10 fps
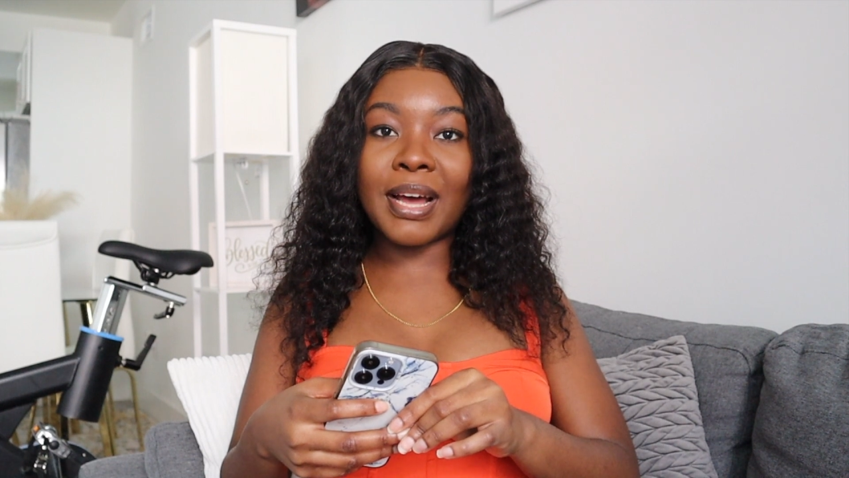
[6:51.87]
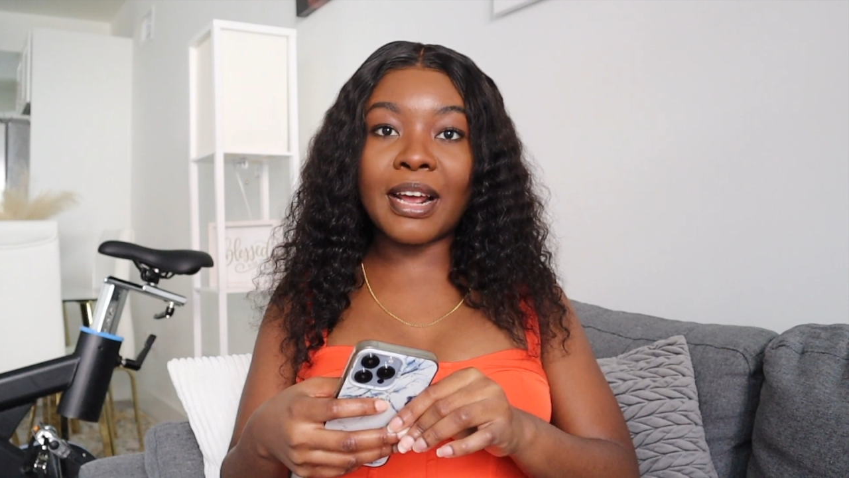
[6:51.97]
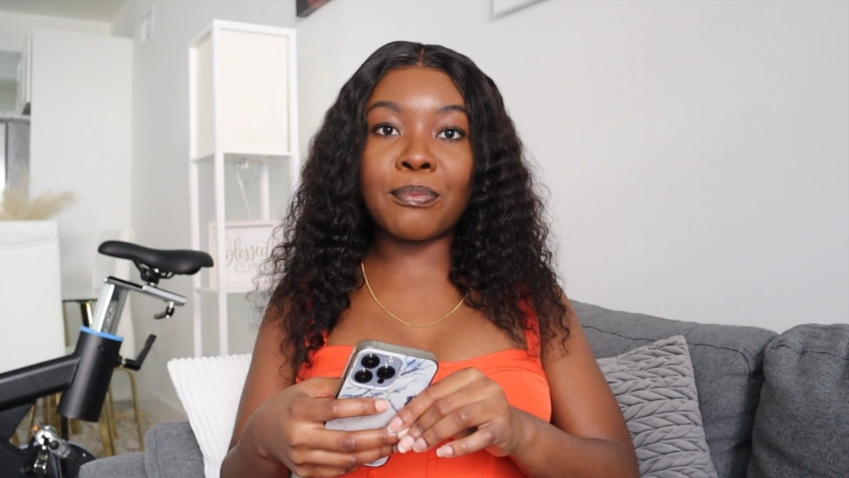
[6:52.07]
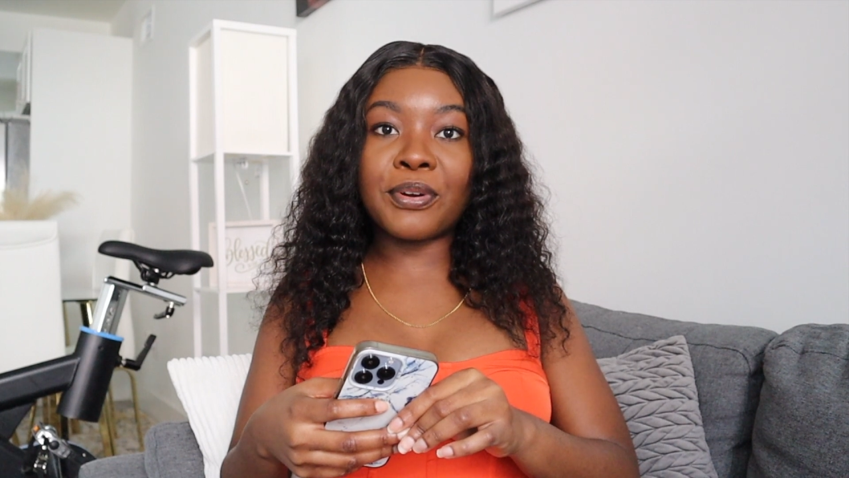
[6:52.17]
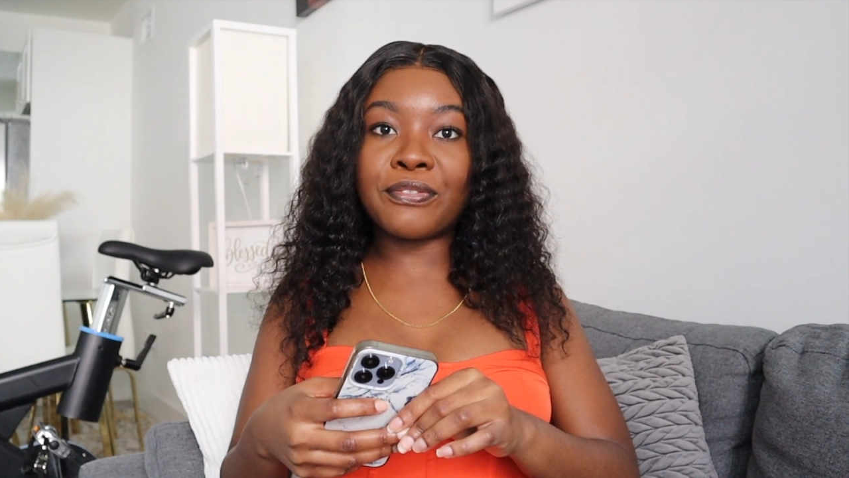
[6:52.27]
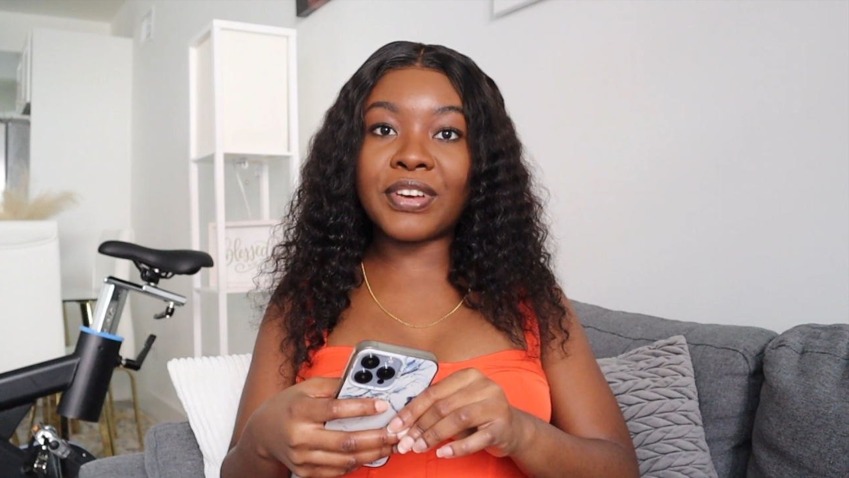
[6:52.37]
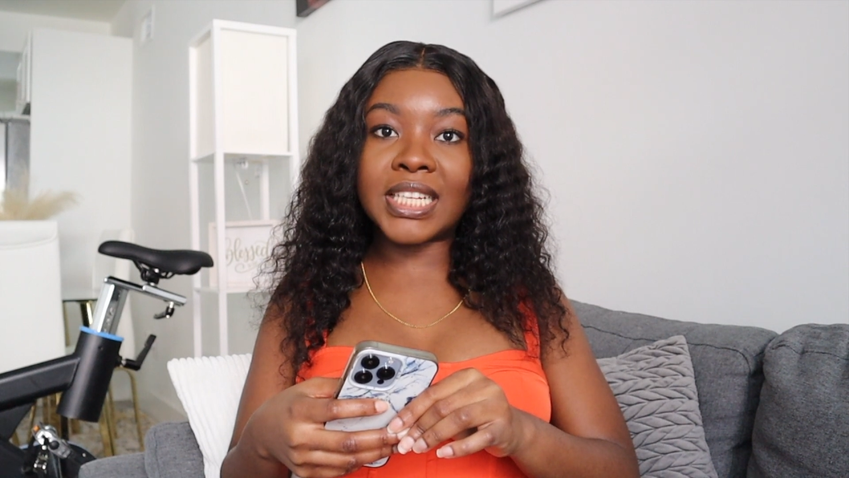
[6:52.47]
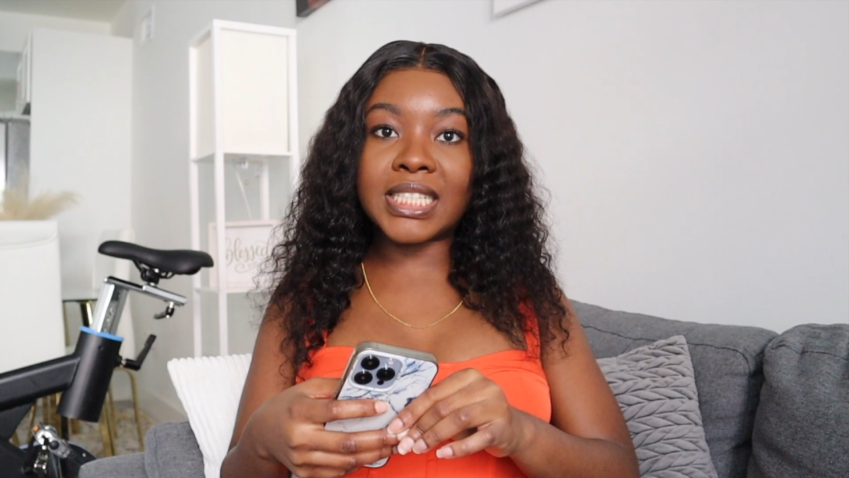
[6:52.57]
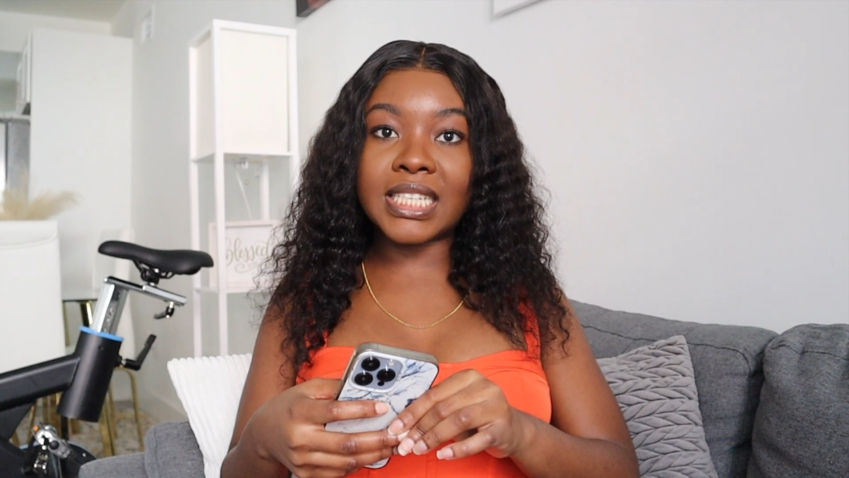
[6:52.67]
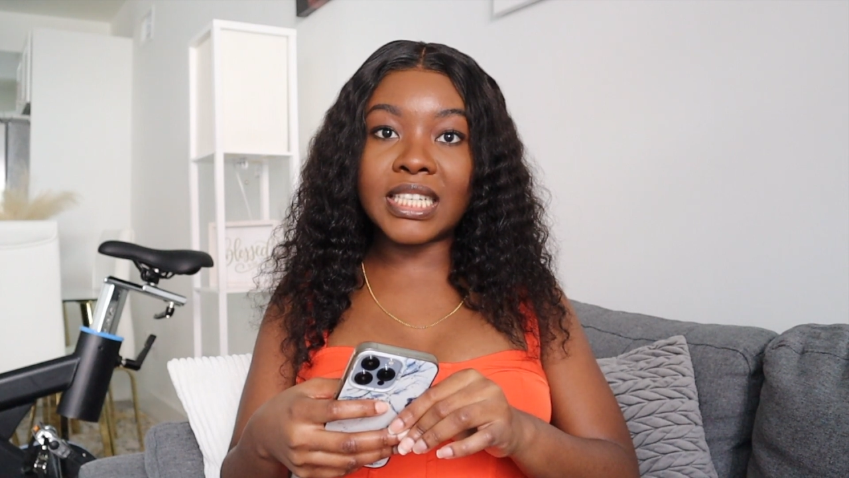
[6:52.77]
but I
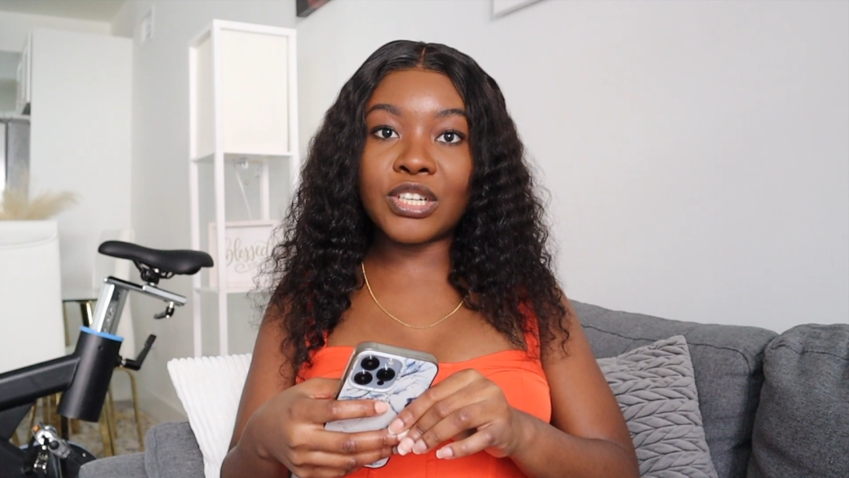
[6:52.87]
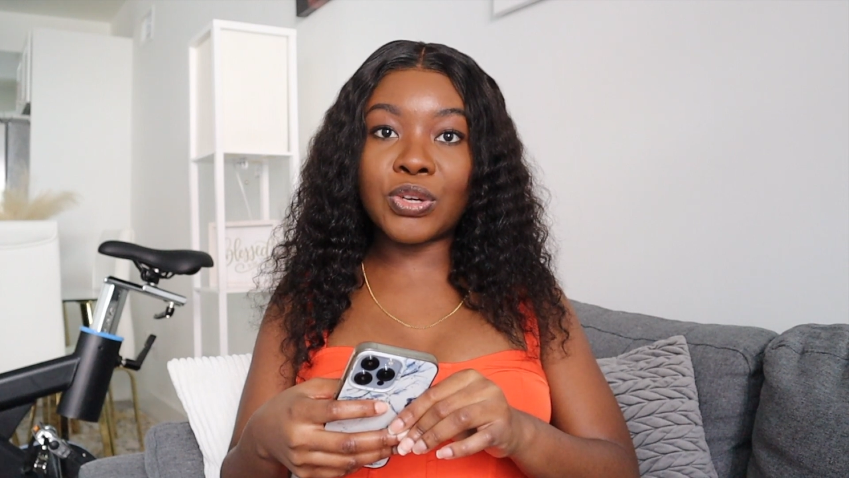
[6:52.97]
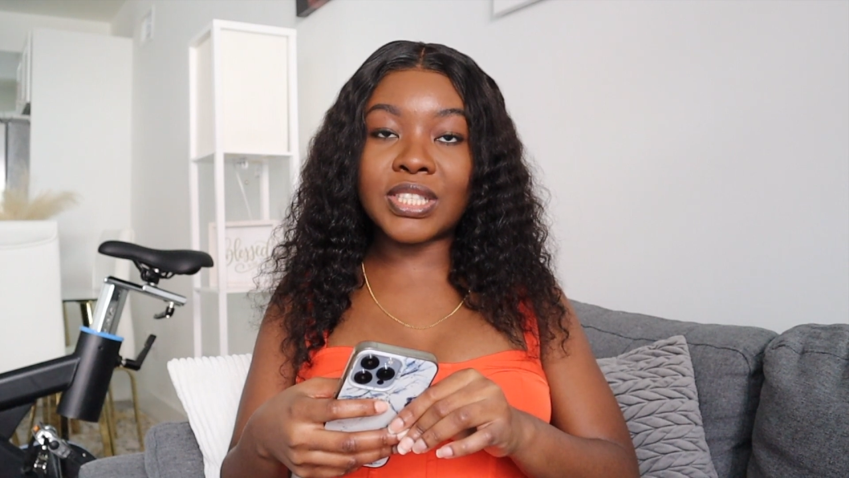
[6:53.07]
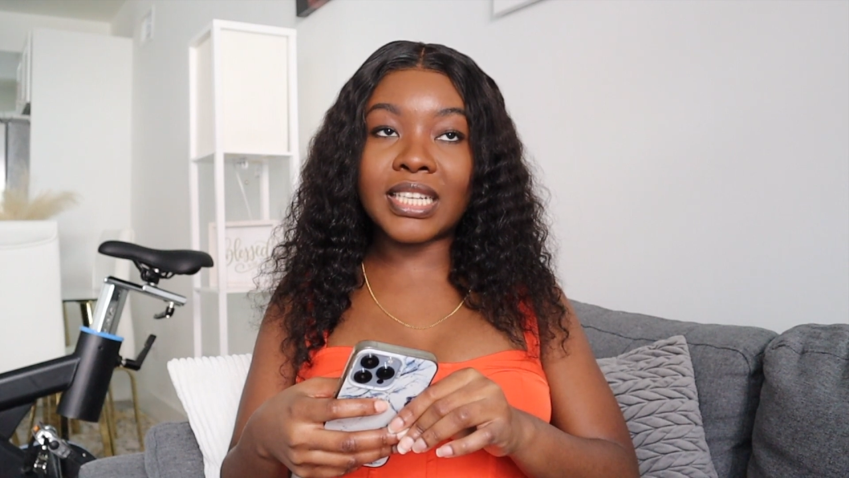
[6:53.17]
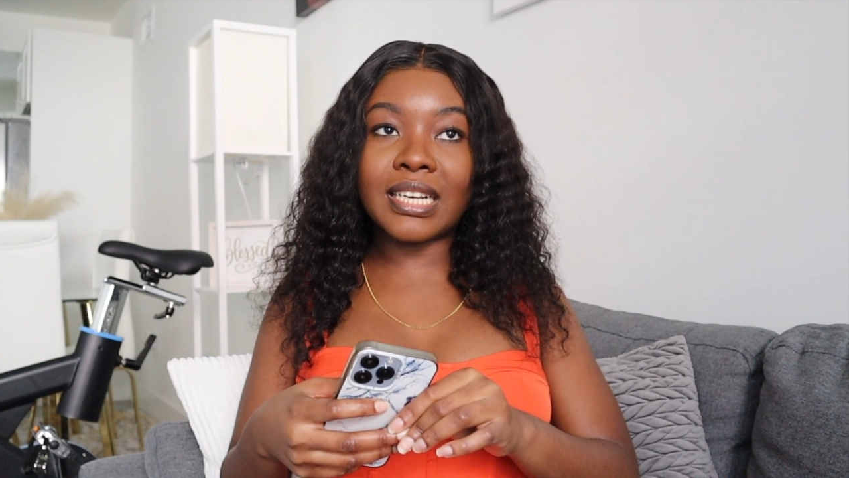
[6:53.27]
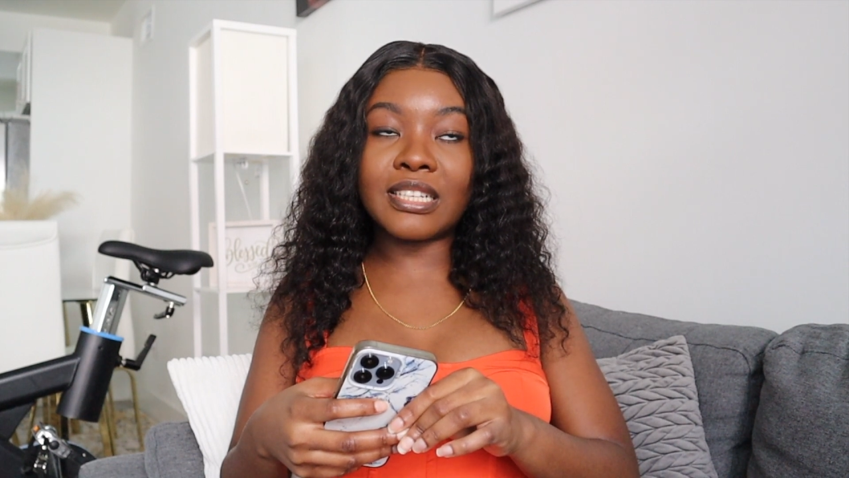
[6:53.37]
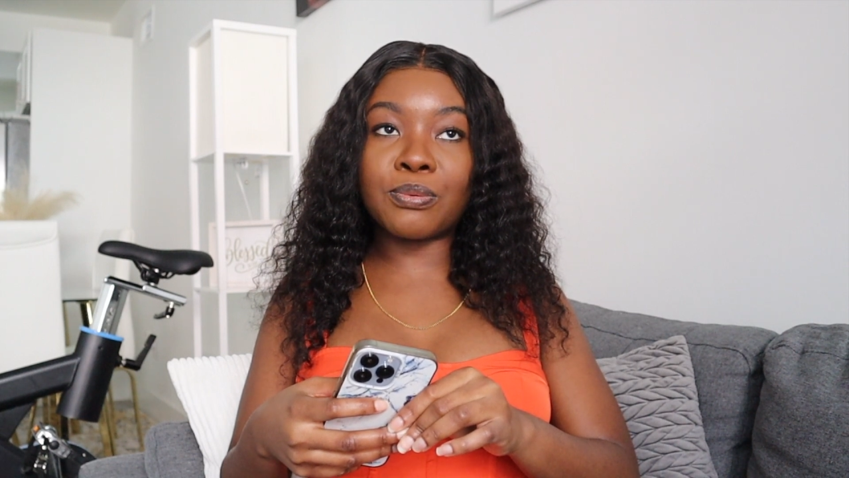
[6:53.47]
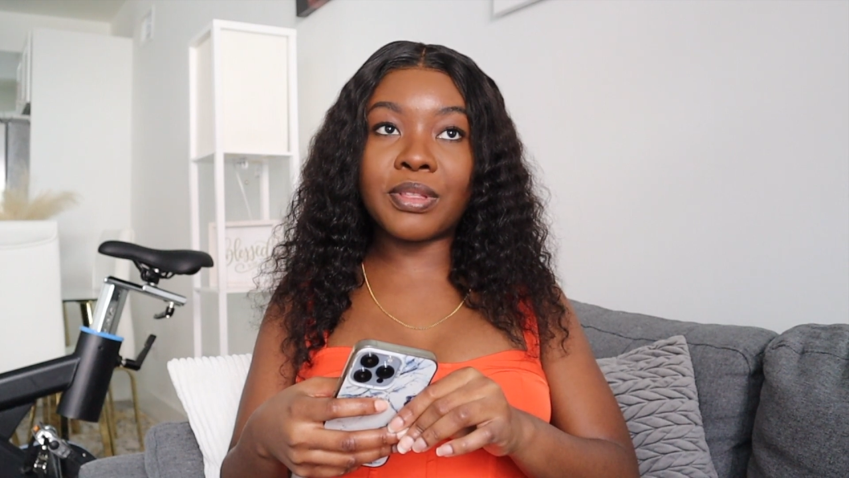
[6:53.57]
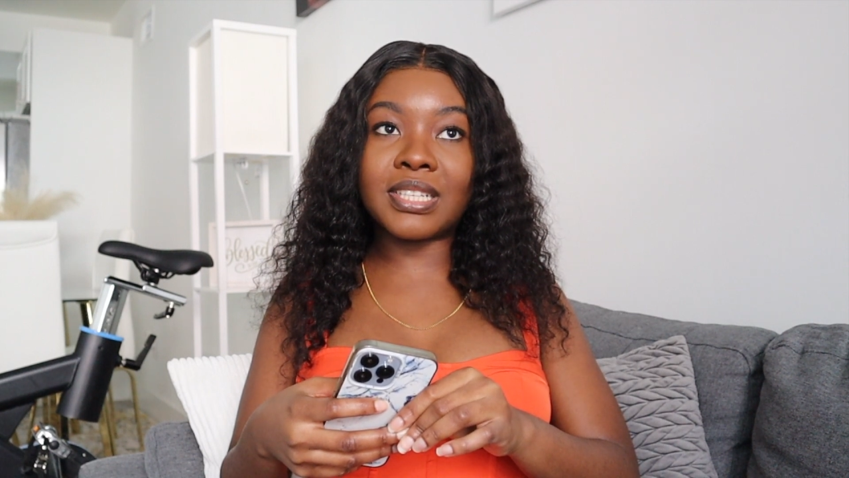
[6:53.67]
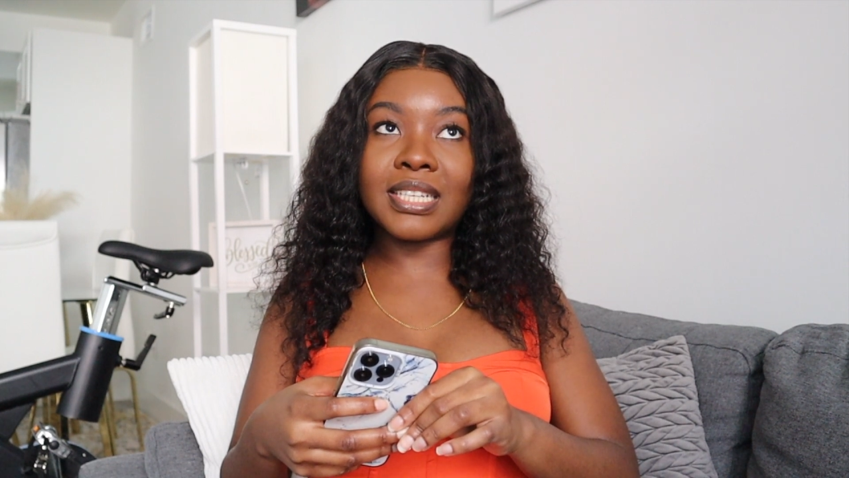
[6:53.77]
prefer tea because at
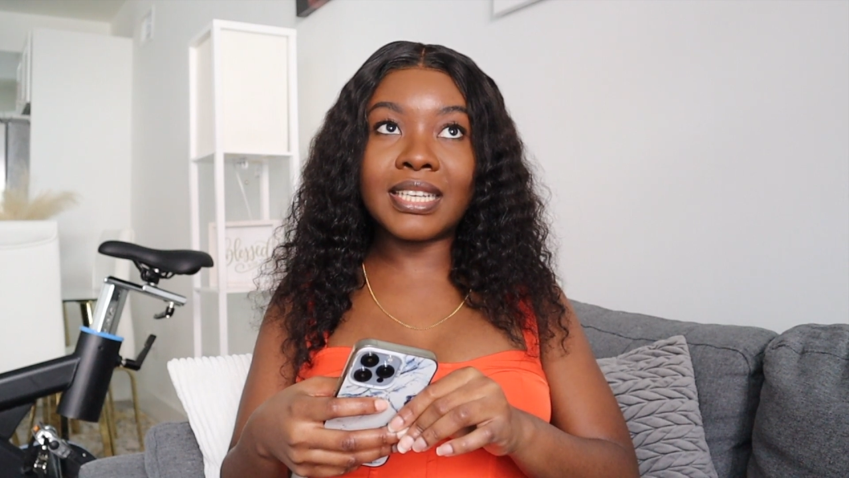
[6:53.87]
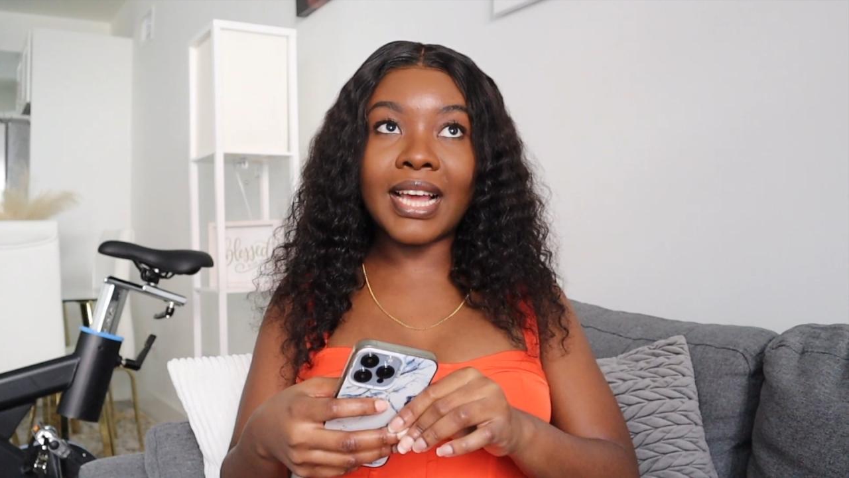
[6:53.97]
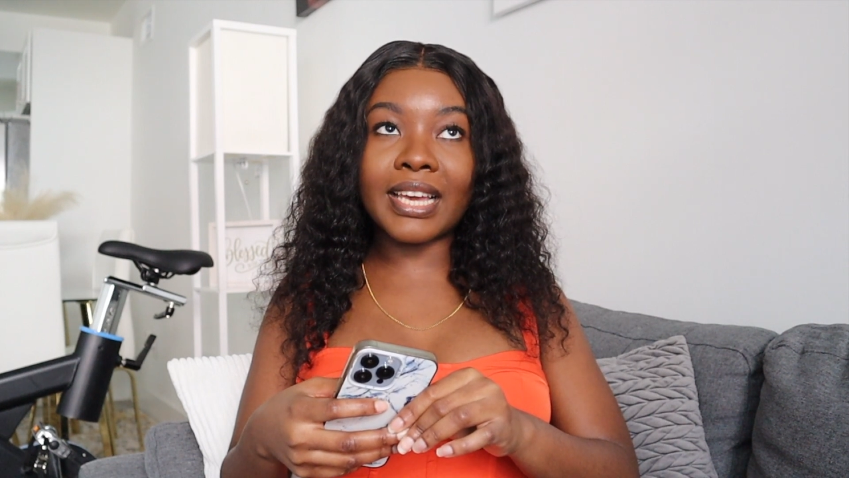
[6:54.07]
least with tea,